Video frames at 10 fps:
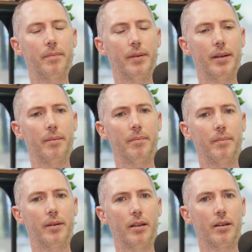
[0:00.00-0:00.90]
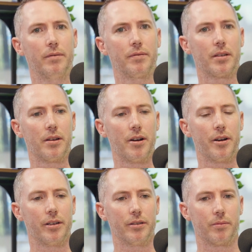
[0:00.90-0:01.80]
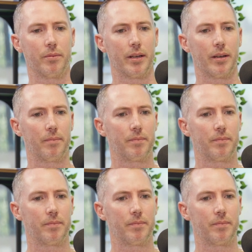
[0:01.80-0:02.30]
a lot of scenarios where